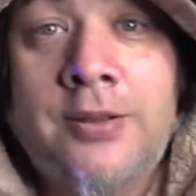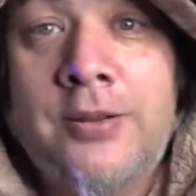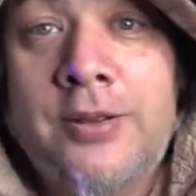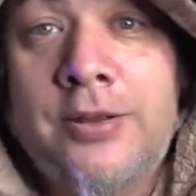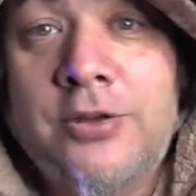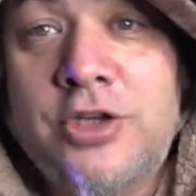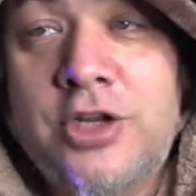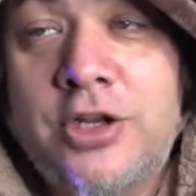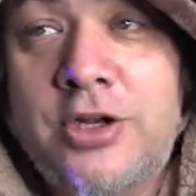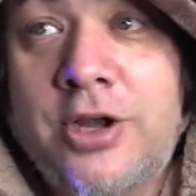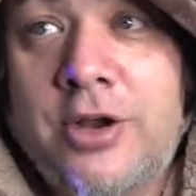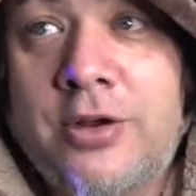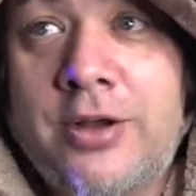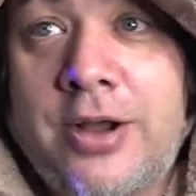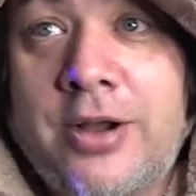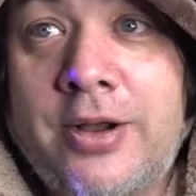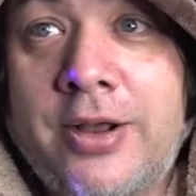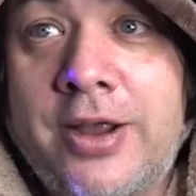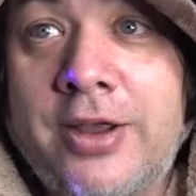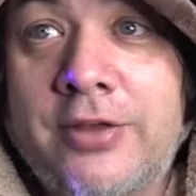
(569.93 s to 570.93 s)
And she'd go,
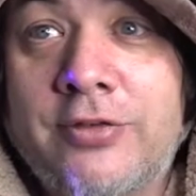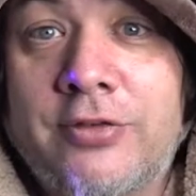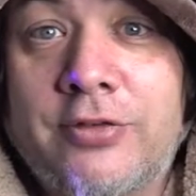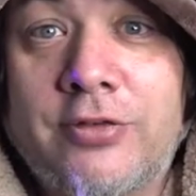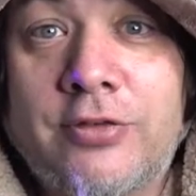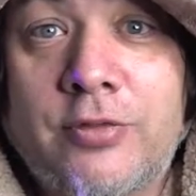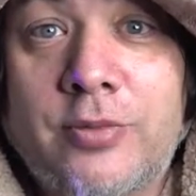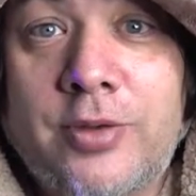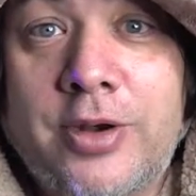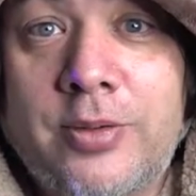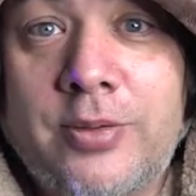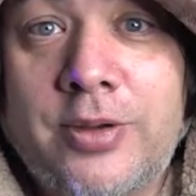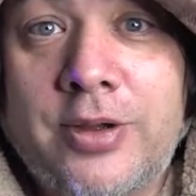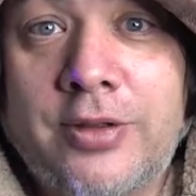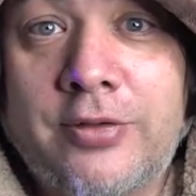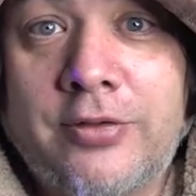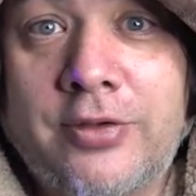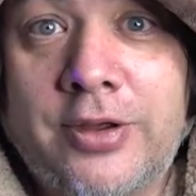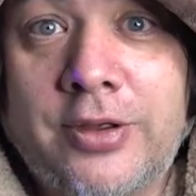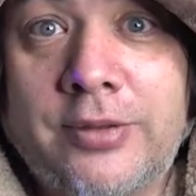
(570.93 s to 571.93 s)
oh, I guess this is what he
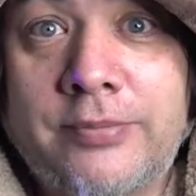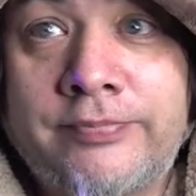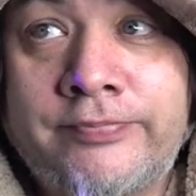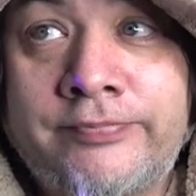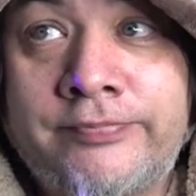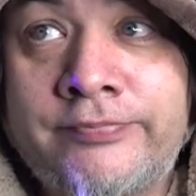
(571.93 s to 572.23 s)
wants, huh?